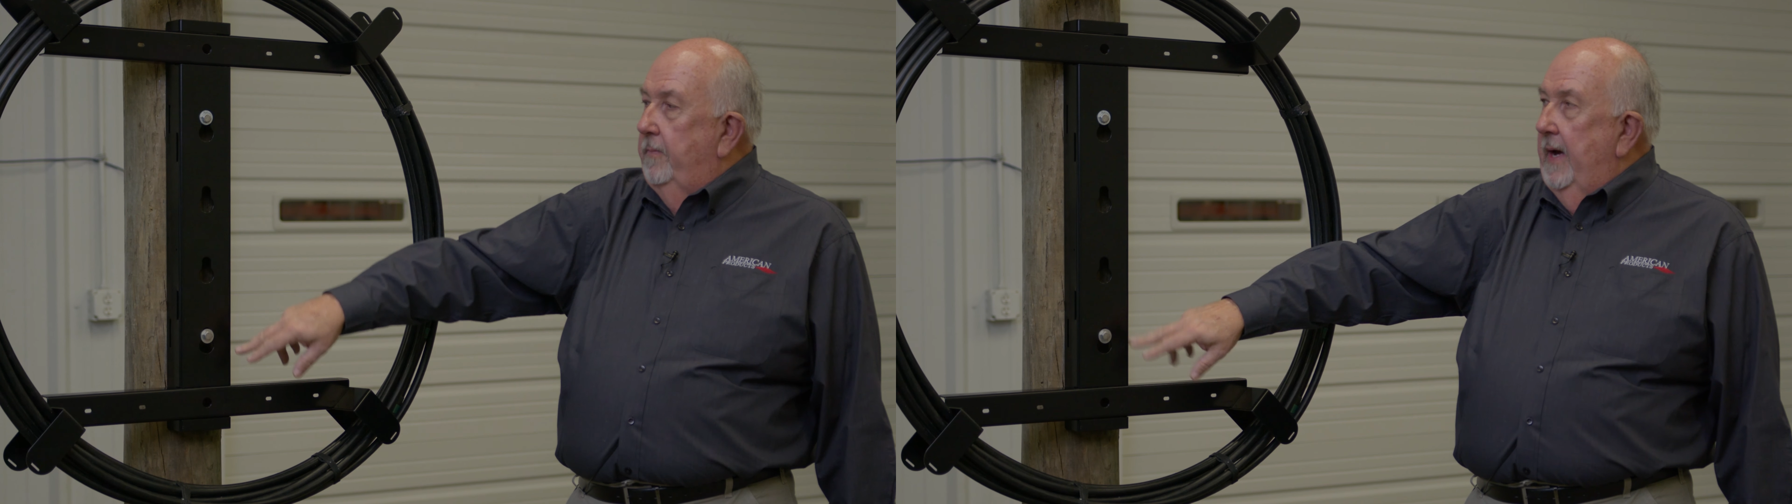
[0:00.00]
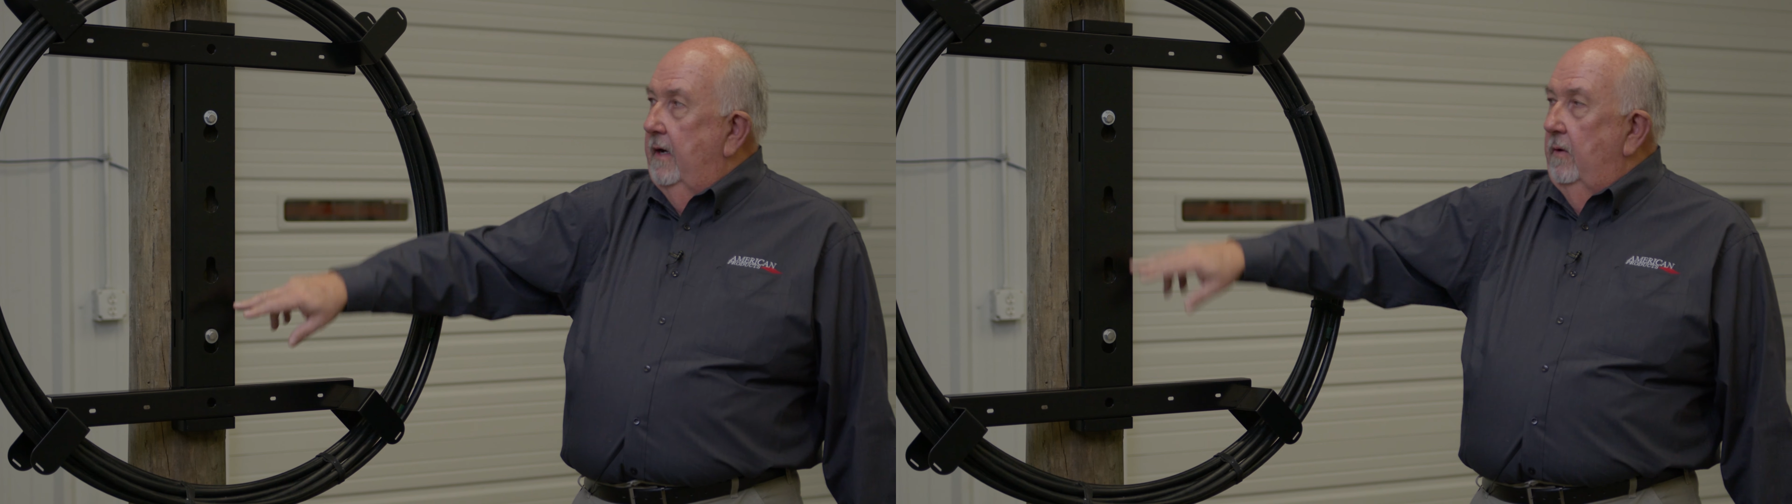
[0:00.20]

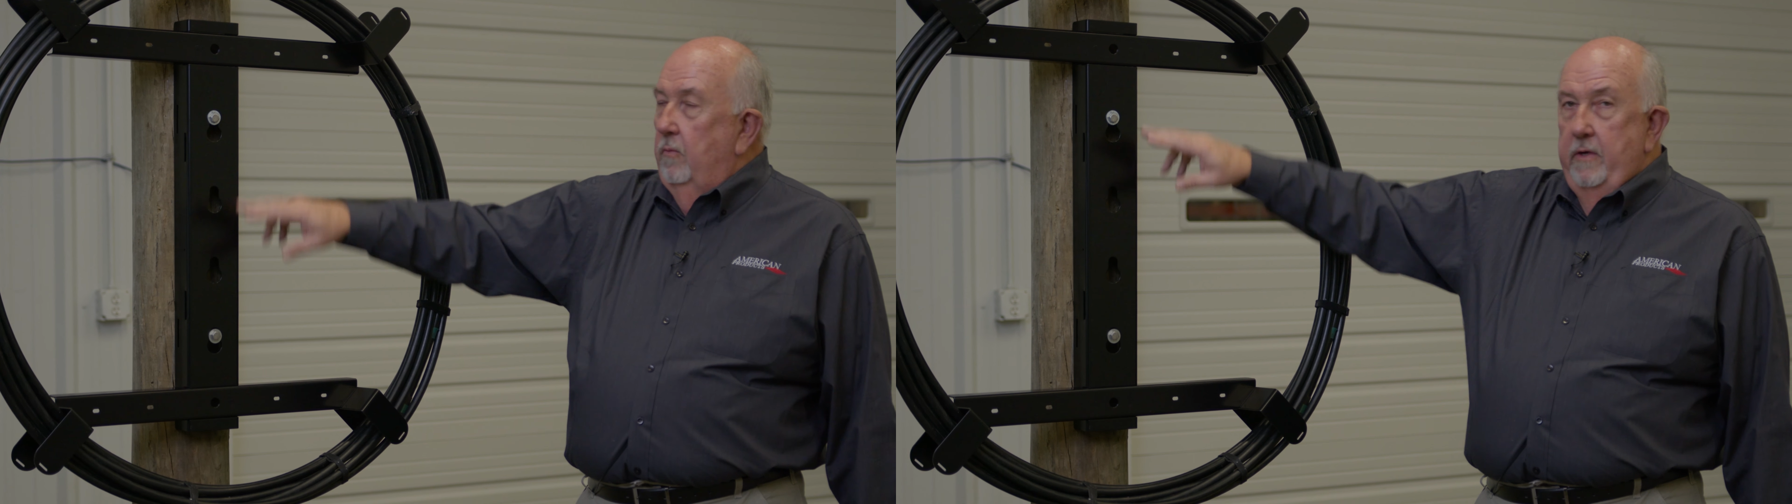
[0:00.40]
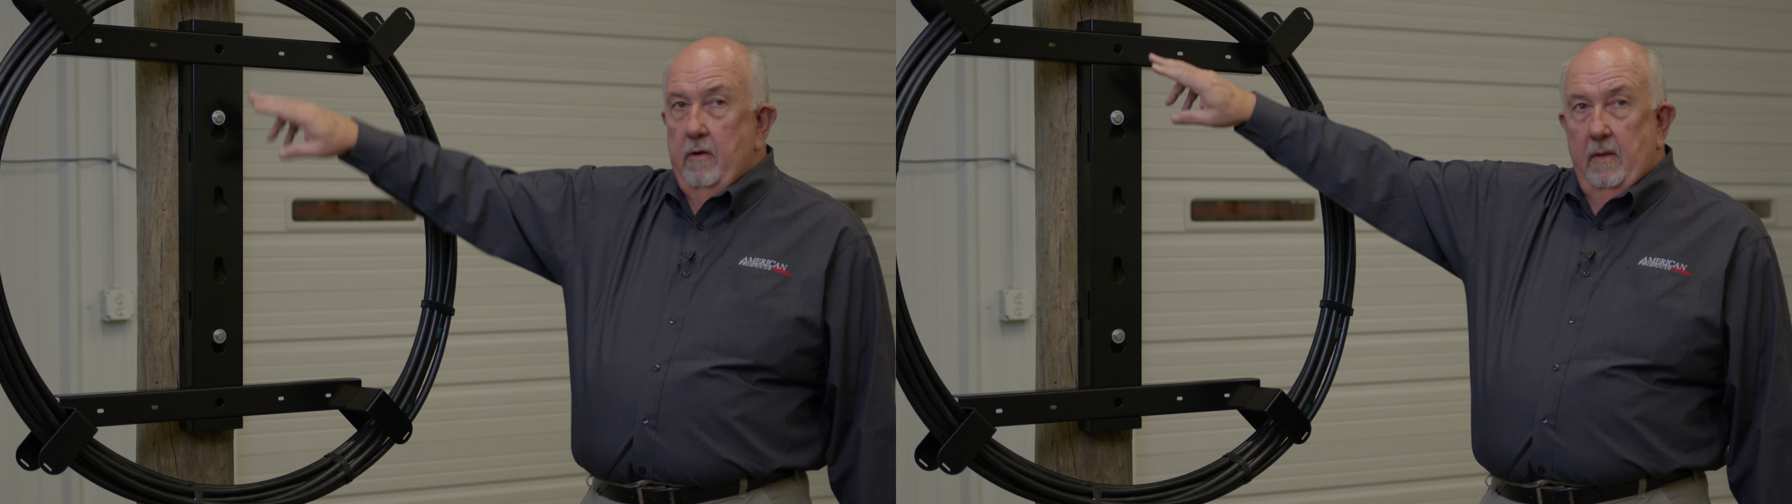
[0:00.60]
pattern
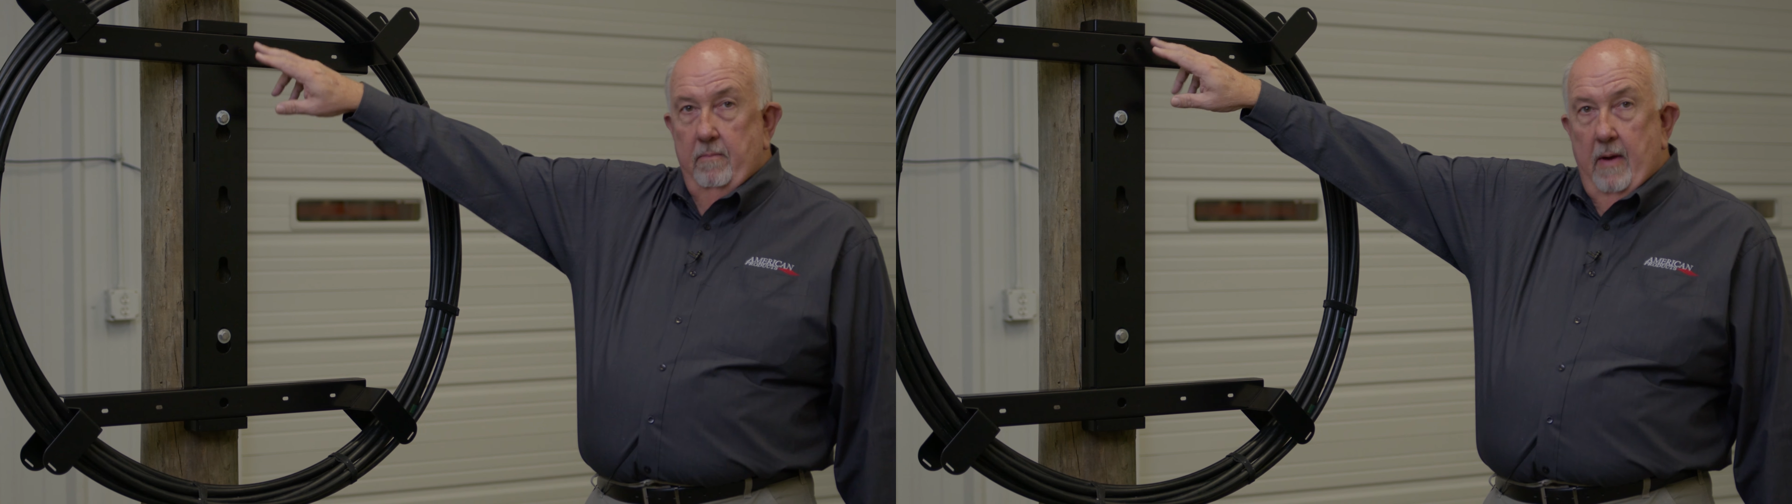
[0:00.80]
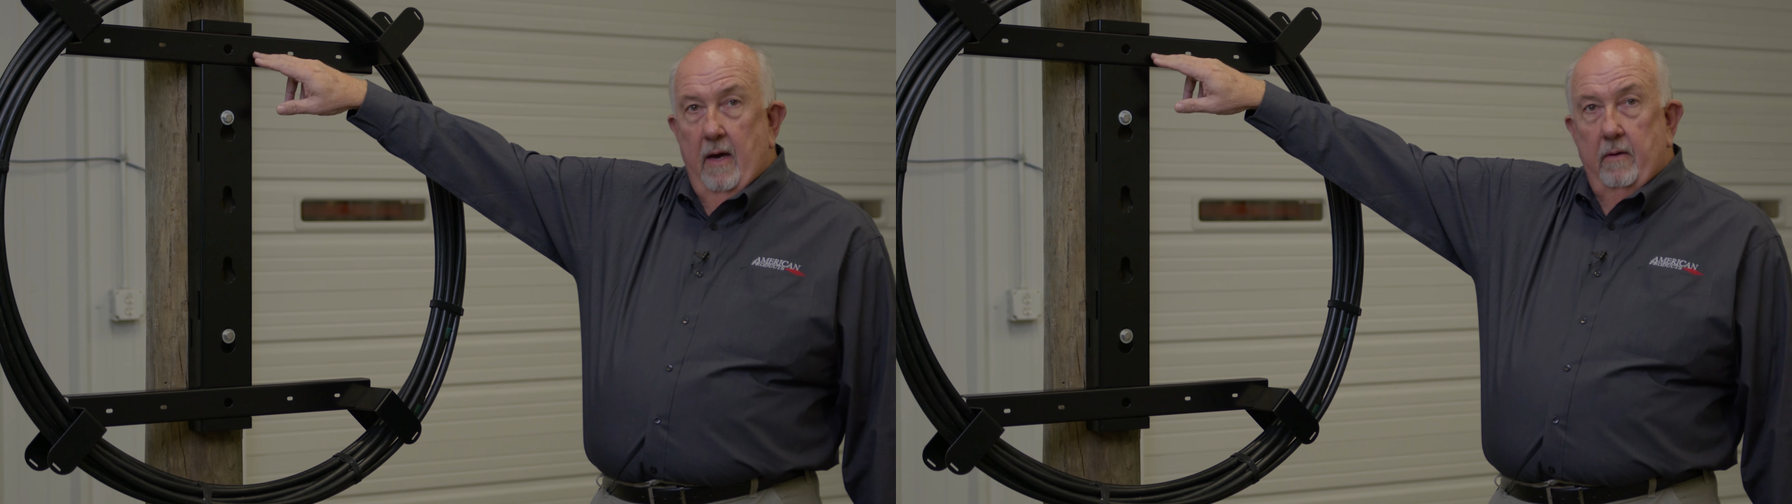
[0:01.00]
where you
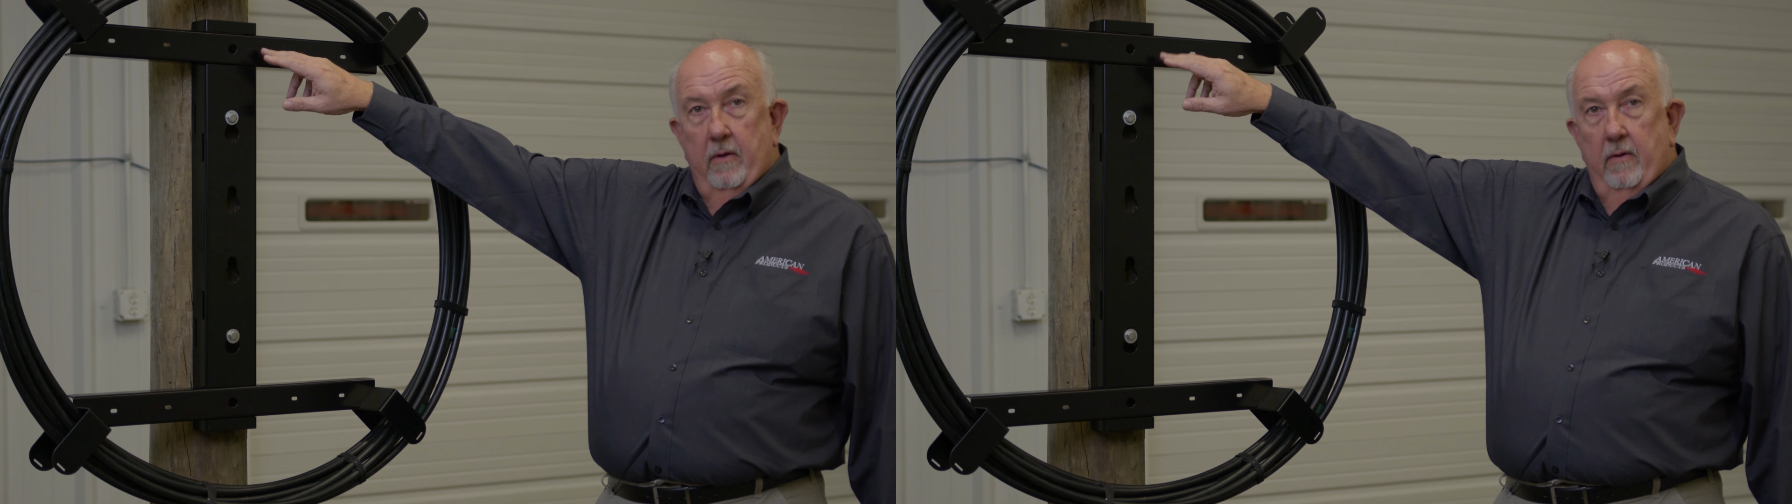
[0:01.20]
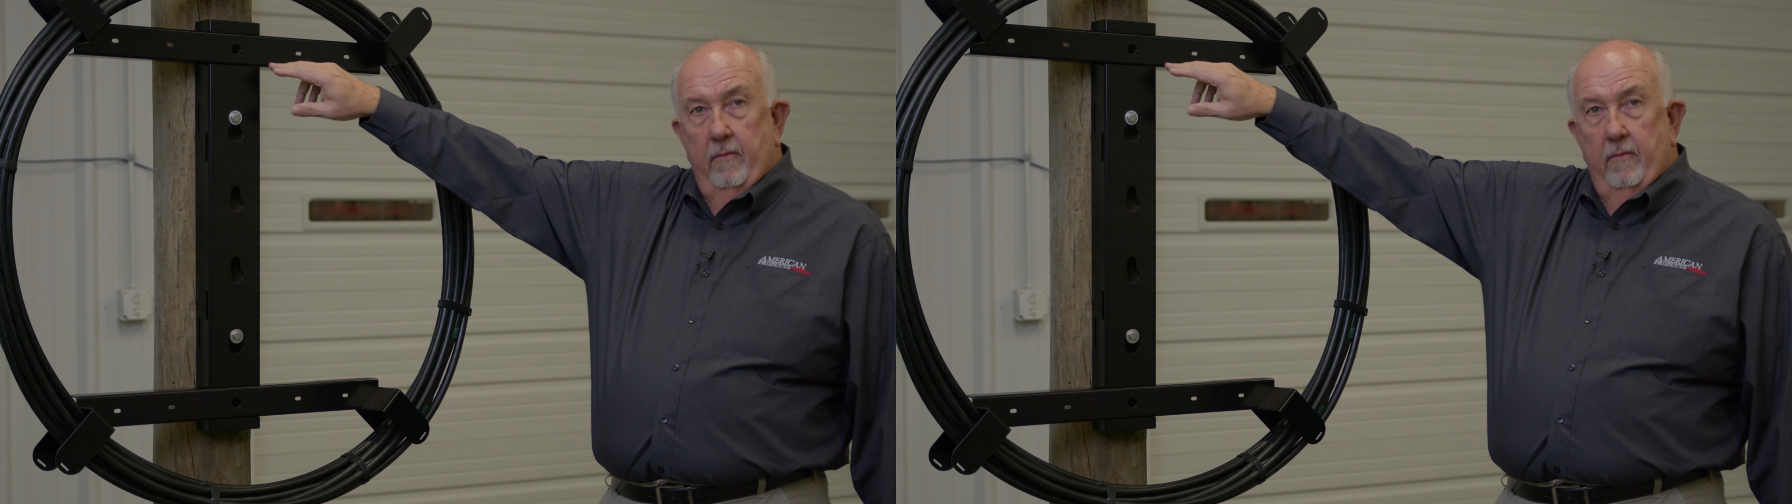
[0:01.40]
can mount